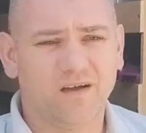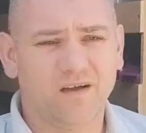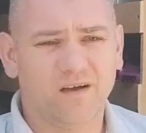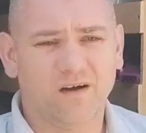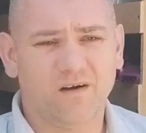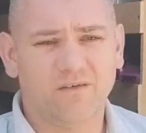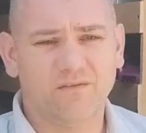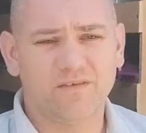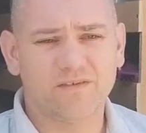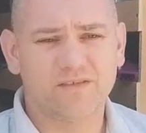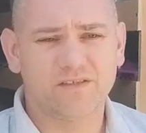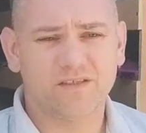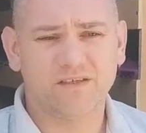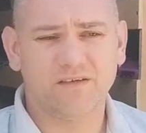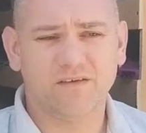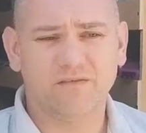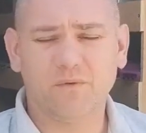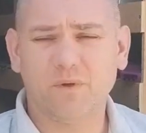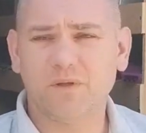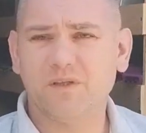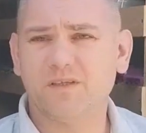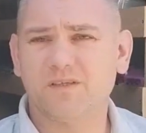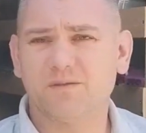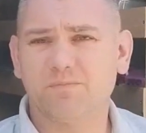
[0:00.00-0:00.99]
Obviously,
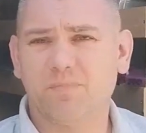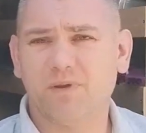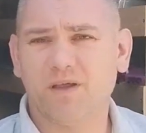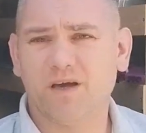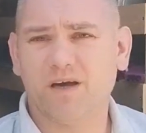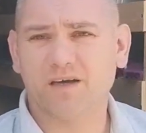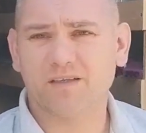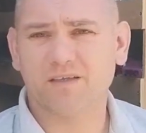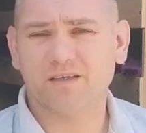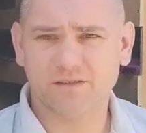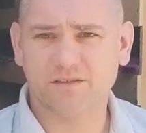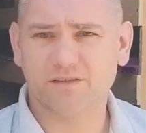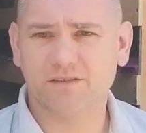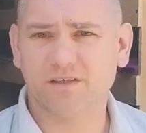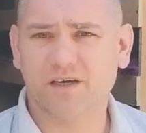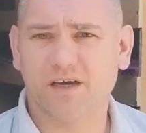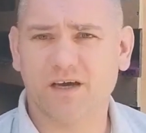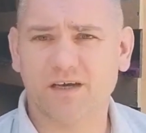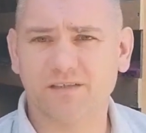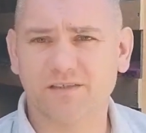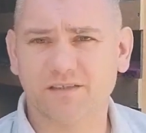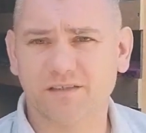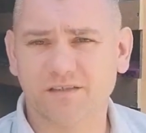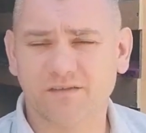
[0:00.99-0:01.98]
when it's plugged, it's
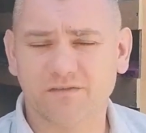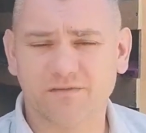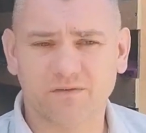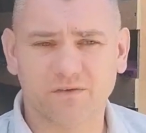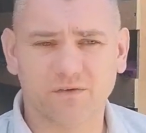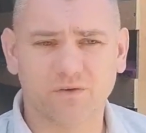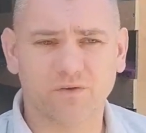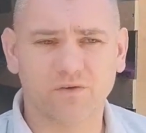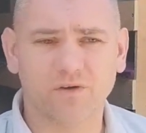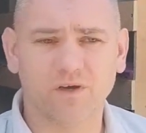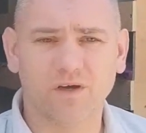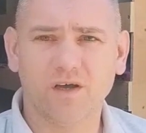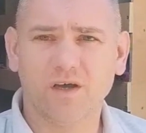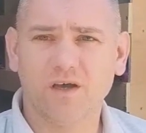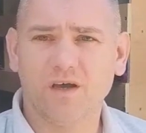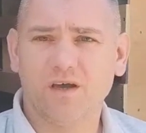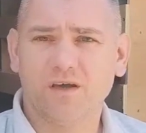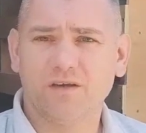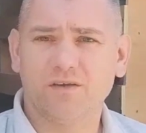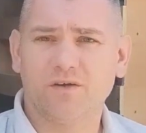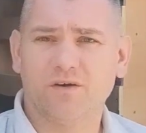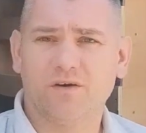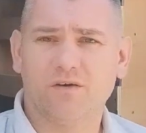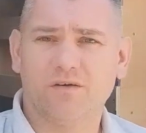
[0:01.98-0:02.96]
hazard for
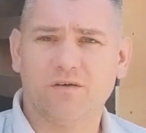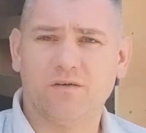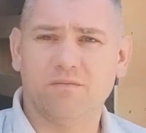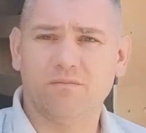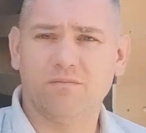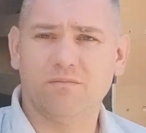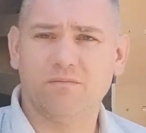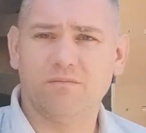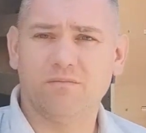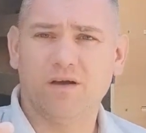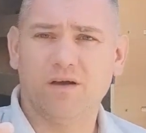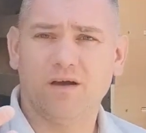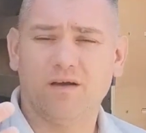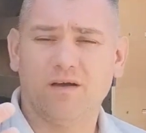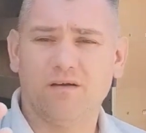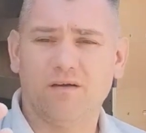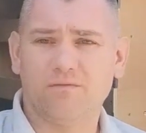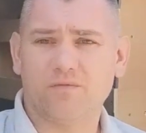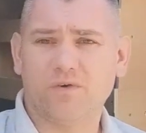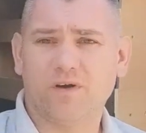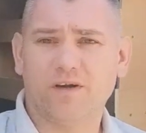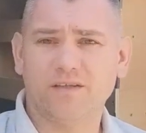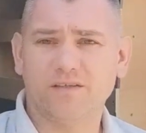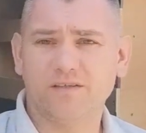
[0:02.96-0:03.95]
your
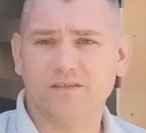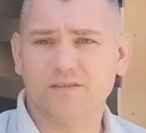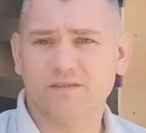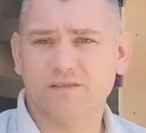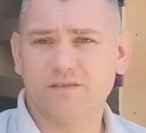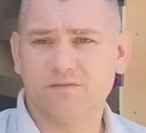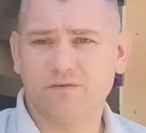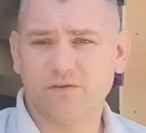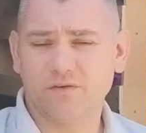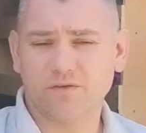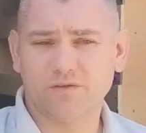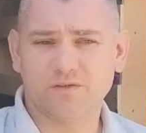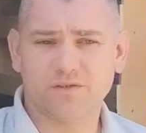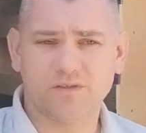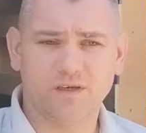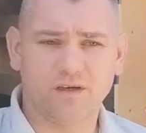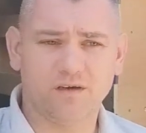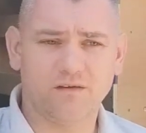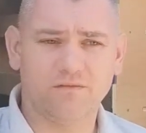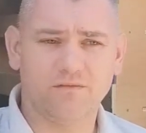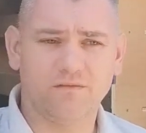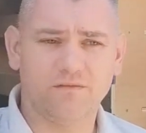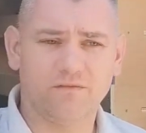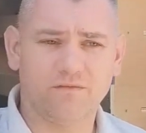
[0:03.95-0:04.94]
friends, for
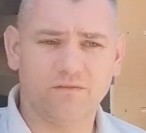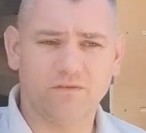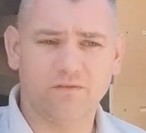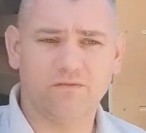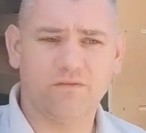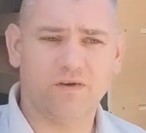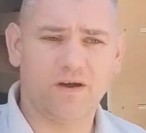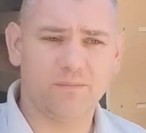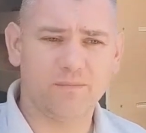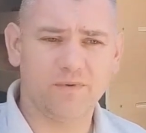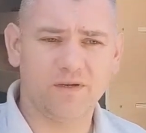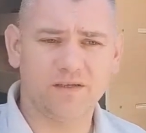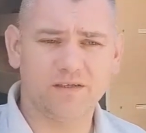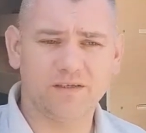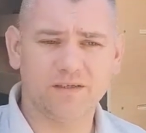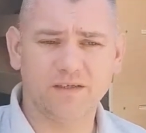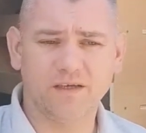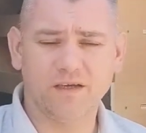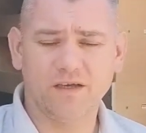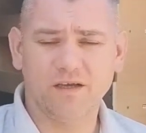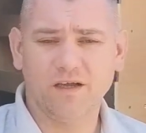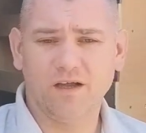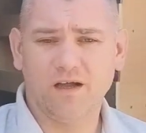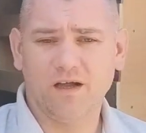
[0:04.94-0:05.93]
yourself, for family,
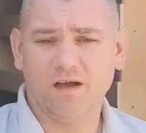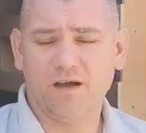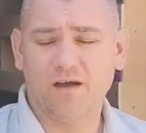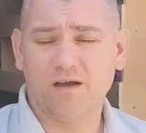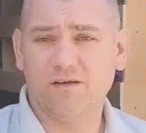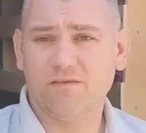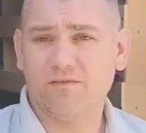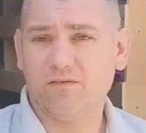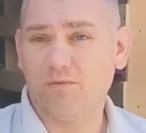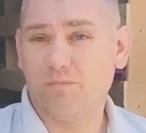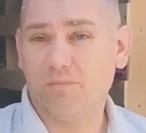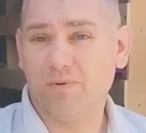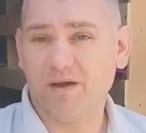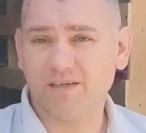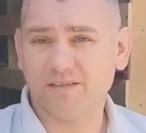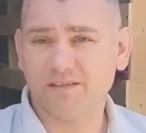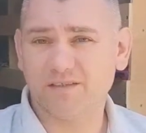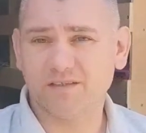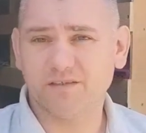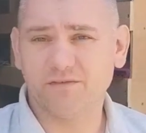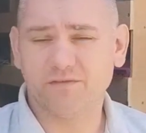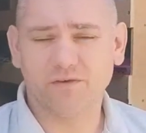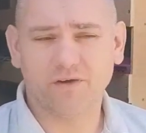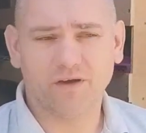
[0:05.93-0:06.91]
for
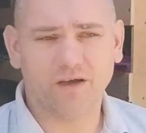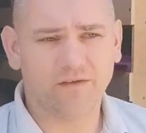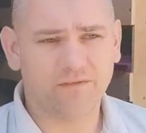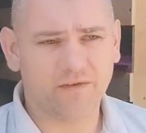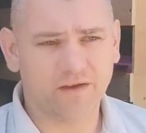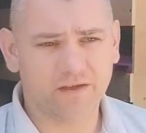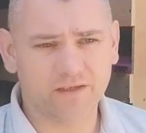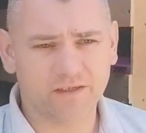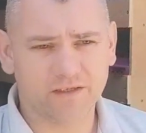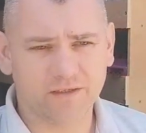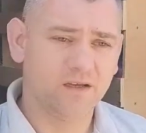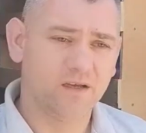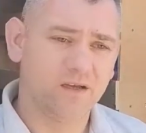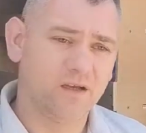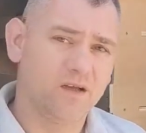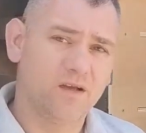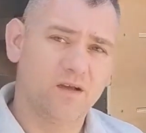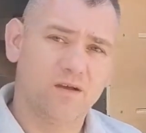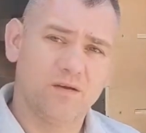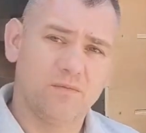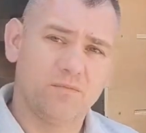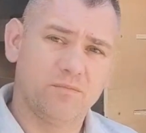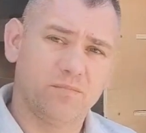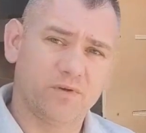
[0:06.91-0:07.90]
pets if you have any.
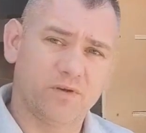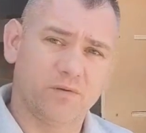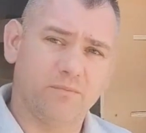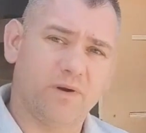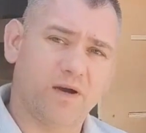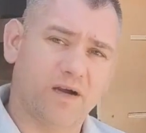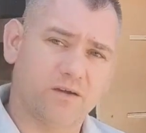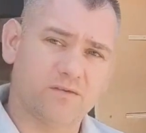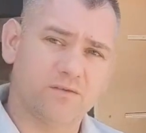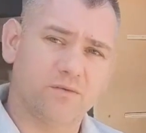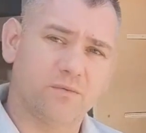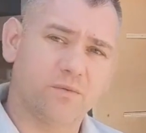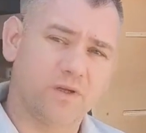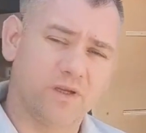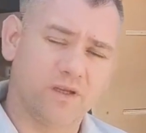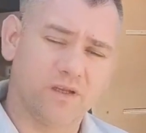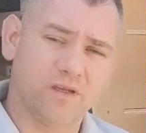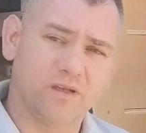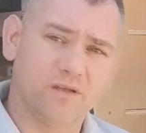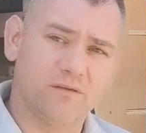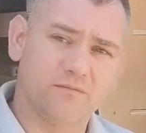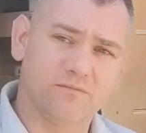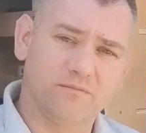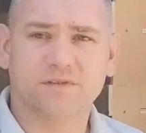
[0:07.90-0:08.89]
Put it back on the reel,
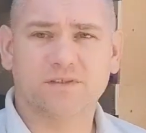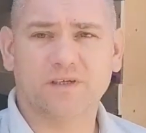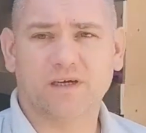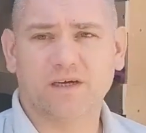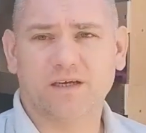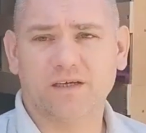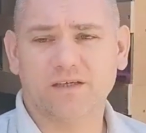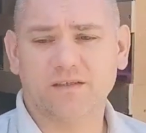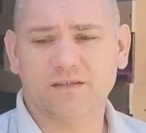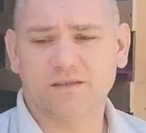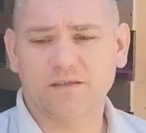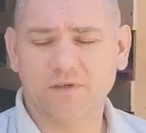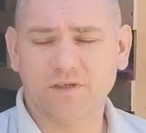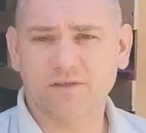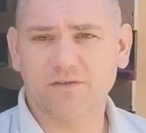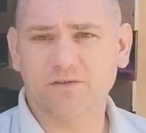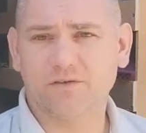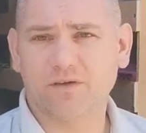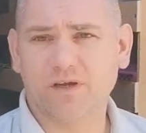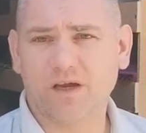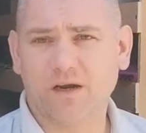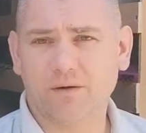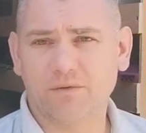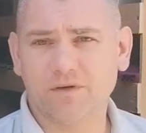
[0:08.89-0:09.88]
stuck it in
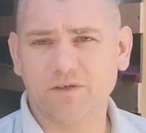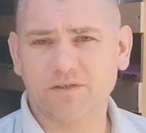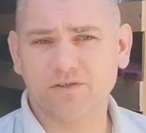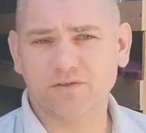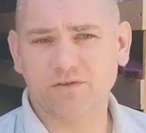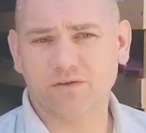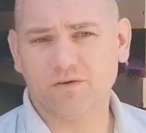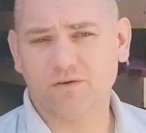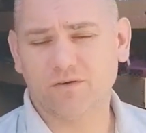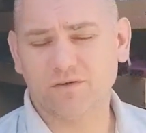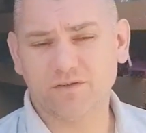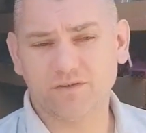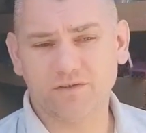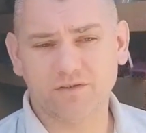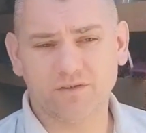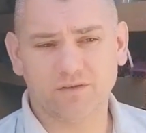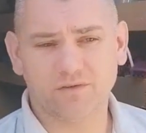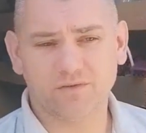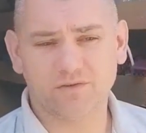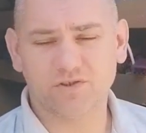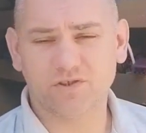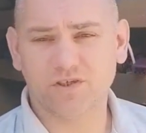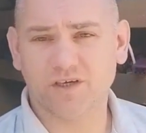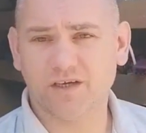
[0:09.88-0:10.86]
your garage or in
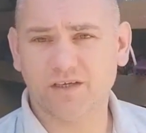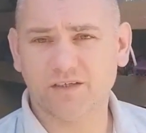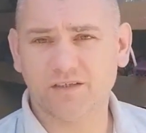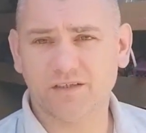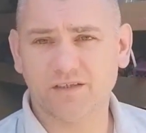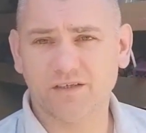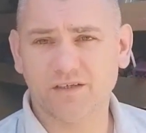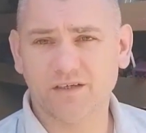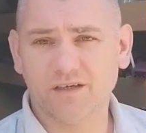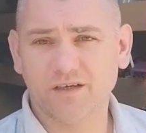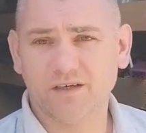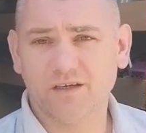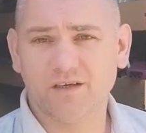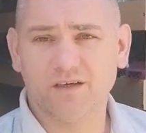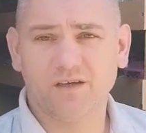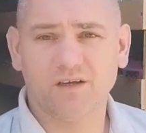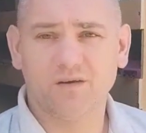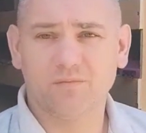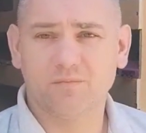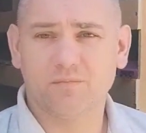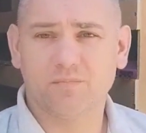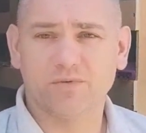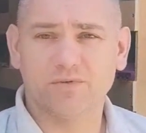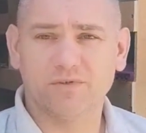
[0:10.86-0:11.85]
your shed,
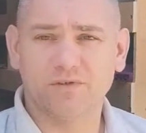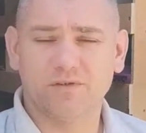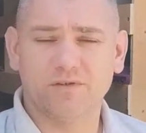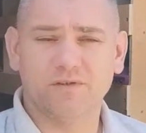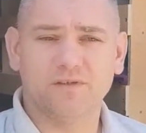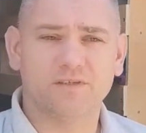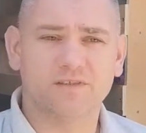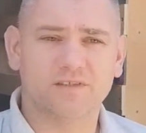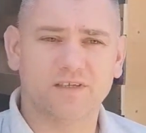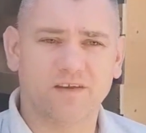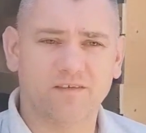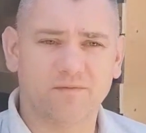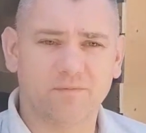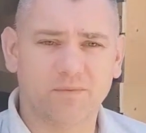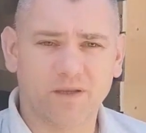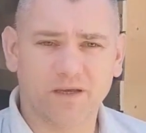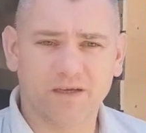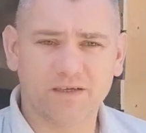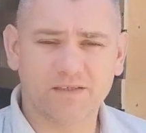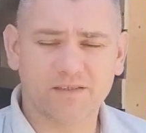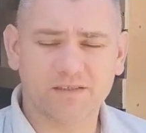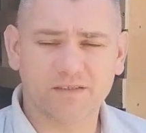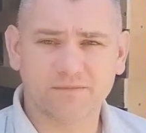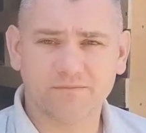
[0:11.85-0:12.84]
put it in a safe
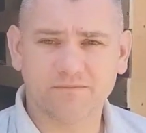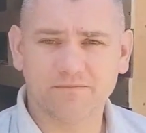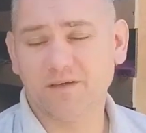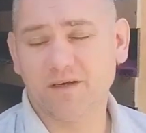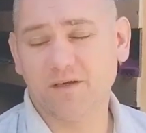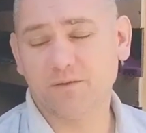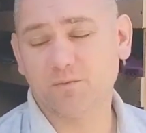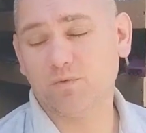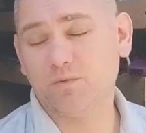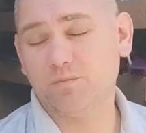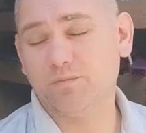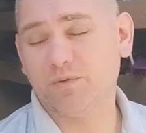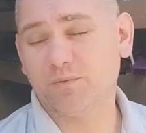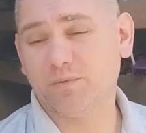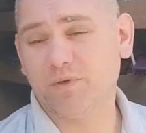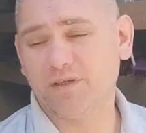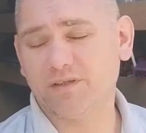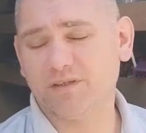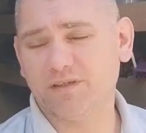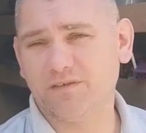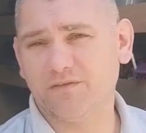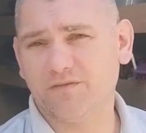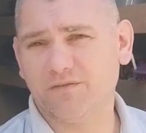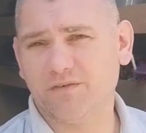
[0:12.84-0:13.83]
place. It will be
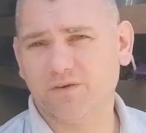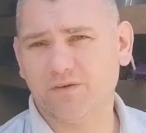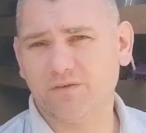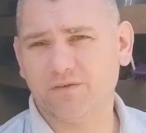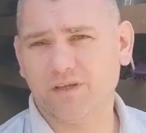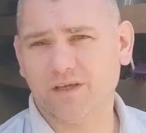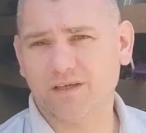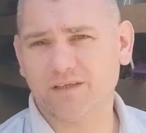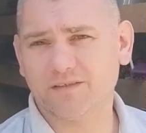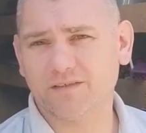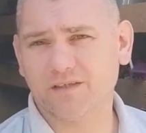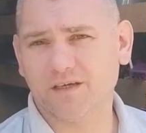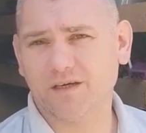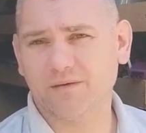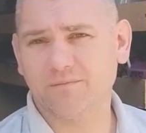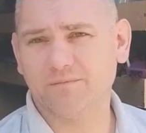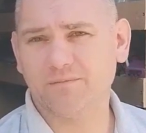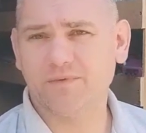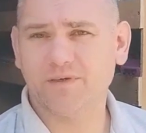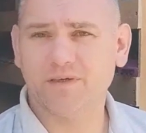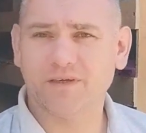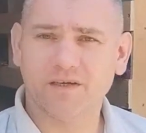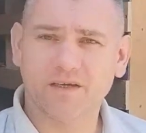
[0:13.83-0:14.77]
ready for next time.